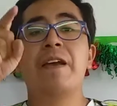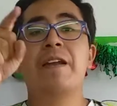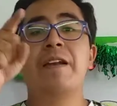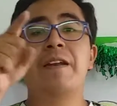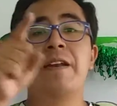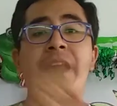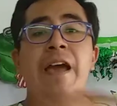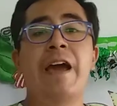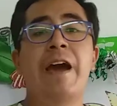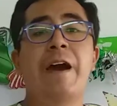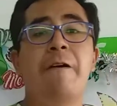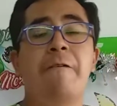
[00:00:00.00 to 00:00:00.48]

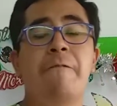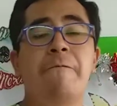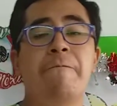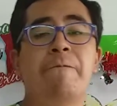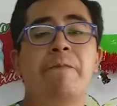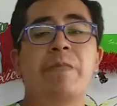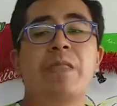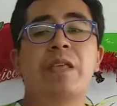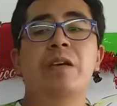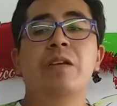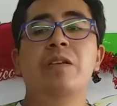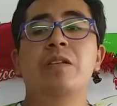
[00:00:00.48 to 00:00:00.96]

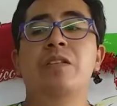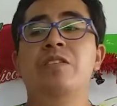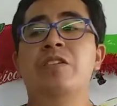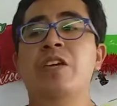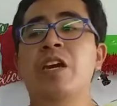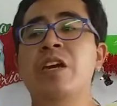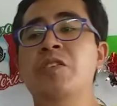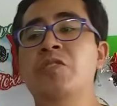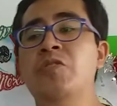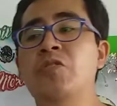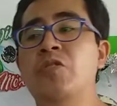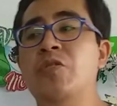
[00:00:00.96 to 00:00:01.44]
Now,
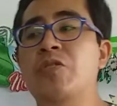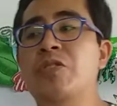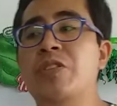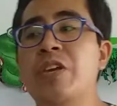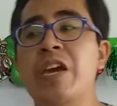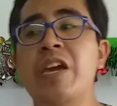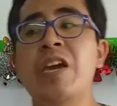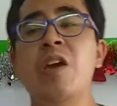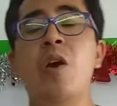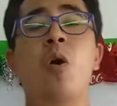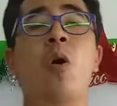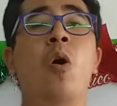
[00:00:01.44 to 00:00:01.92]

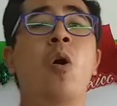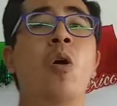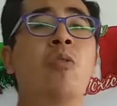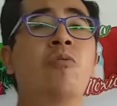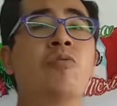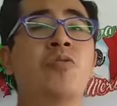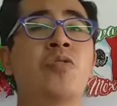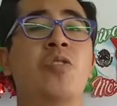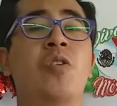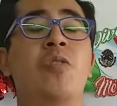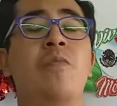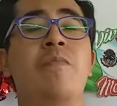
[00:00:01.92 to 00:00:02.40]
yesterday
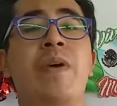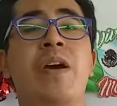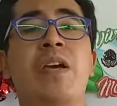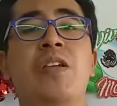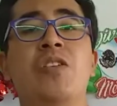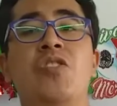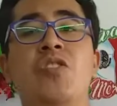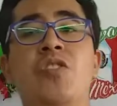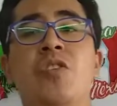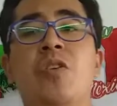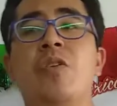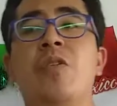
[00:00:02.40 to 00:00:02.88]
also, my
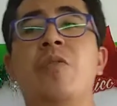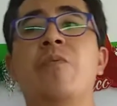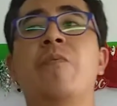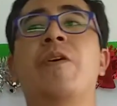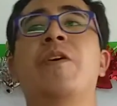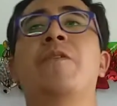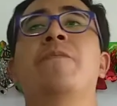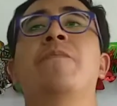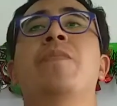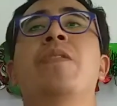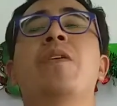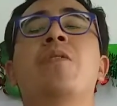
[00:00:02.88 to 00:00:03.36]

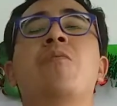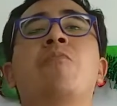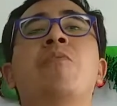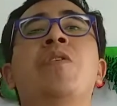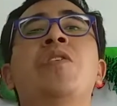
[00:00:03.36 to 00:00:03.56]
children,